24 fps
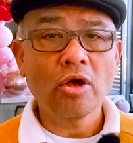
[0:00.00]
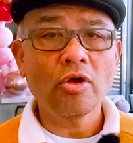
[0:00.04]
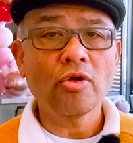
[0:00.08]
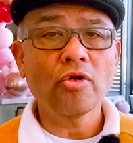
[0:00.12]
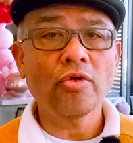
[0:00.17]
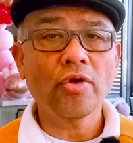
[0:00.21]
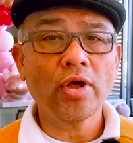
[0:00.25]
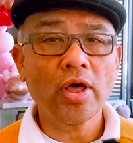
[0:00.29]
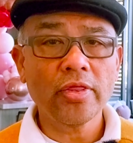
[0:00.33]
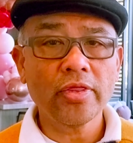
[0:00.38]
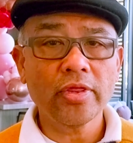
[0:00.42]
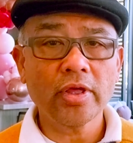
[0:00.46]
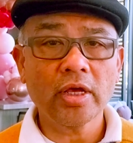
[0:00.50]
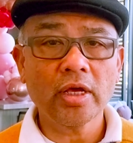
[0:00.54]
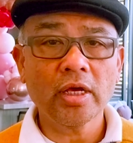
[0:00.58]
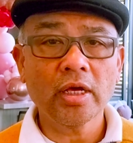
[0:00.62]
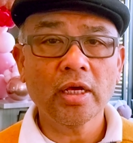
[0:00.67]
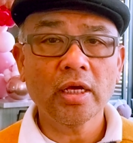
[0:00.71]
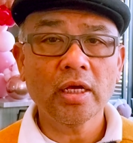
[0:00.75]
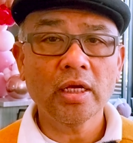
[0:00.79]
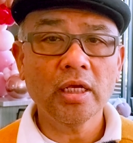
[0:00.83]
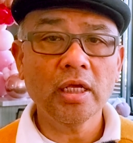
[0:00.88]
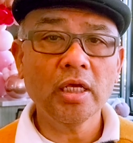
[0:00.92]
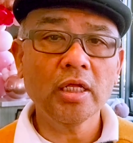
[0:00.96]
Rather,
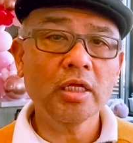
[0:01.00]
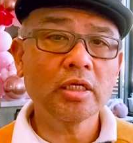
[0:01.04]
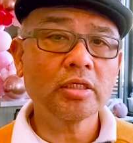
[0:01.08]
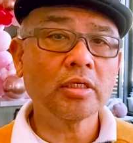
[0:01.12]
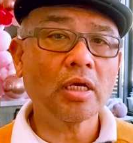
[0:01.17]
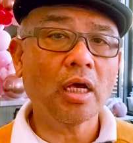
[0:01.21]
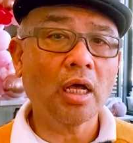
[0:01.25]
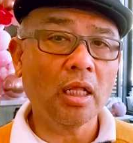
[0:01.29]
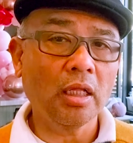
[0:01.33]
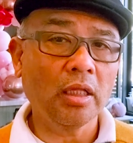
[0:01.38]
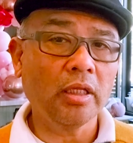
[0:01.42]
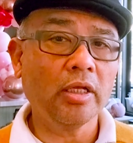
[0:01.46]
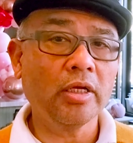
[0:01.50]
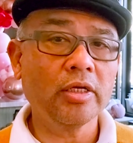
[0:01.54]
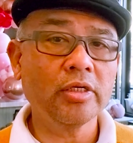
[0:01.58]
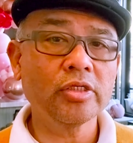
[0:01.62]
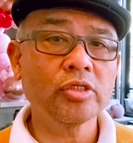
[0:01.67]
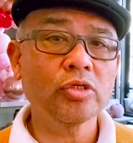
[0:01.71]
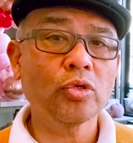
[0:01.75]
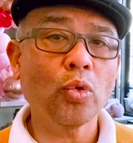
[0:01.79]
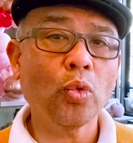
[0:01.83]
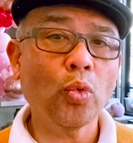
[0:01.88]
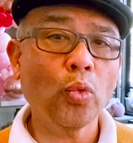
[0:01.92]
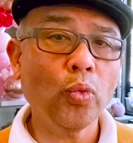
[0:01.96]
it is
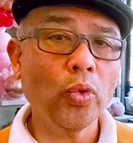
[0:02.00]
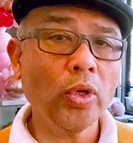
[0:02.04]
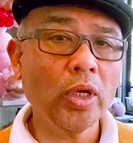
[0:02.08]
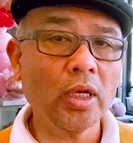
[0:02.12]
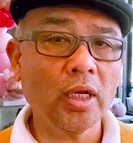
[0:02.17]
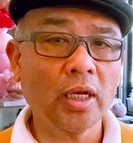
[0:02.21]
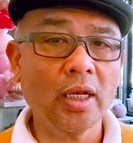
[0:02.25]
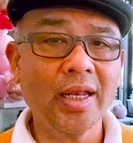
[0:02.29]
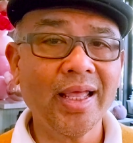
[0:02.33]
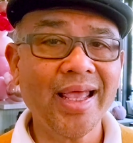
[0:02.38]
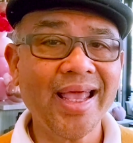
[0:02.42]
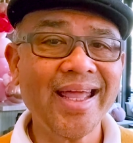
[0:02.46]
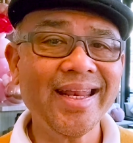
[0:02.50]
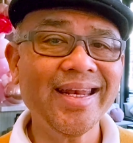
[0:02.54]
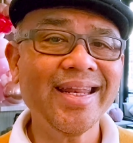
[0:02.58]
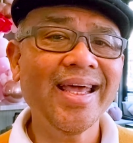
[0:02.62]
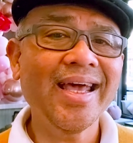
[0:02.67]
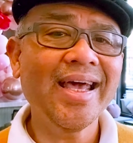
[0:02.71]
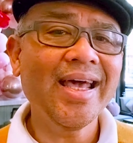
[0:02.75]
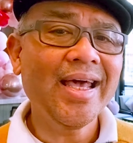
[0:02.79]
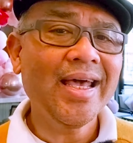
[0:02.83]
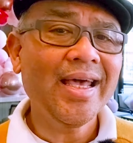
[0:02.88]
Allah's will and